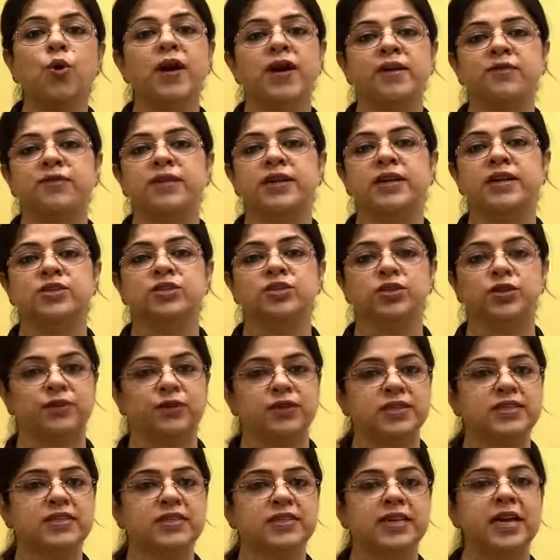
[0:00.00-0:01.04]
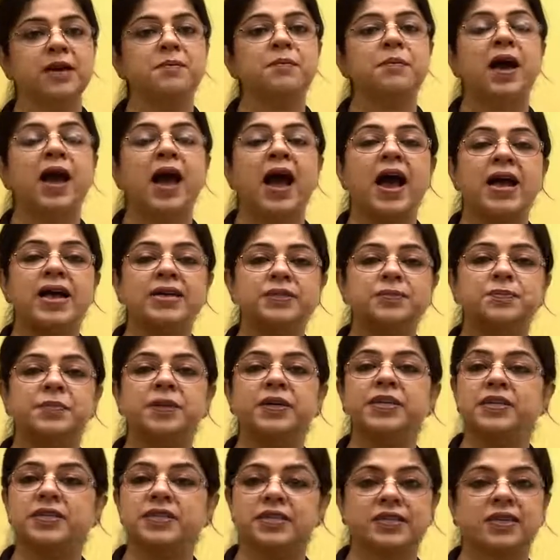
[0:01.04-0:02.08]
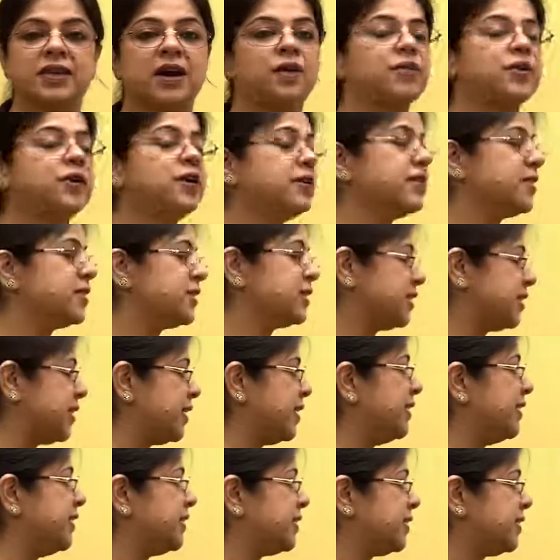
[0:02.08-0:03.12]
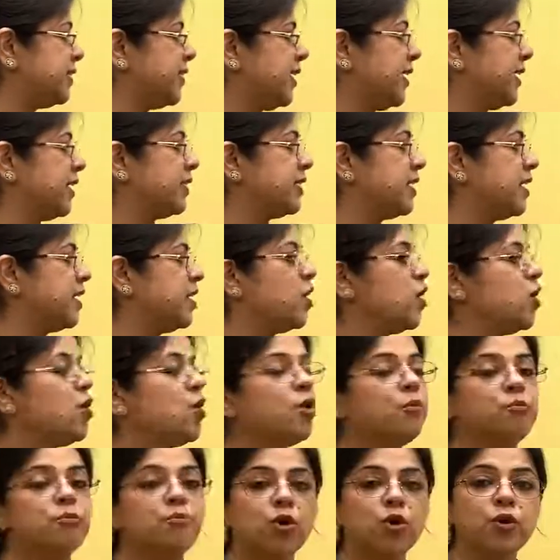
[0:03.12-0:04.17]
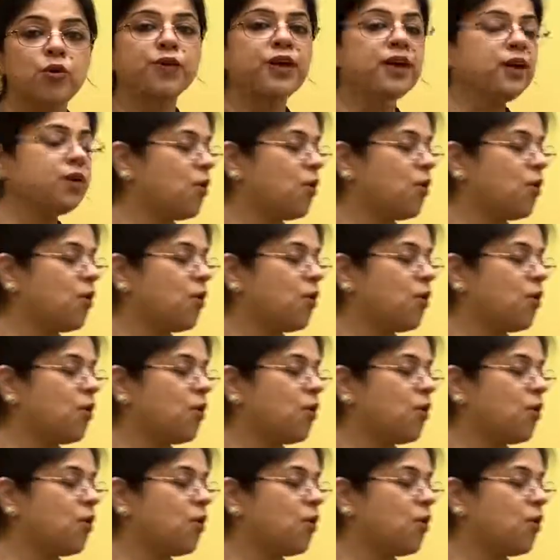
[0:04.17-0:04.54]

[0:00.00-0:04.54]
evidence of the same has been discovered till date. Moving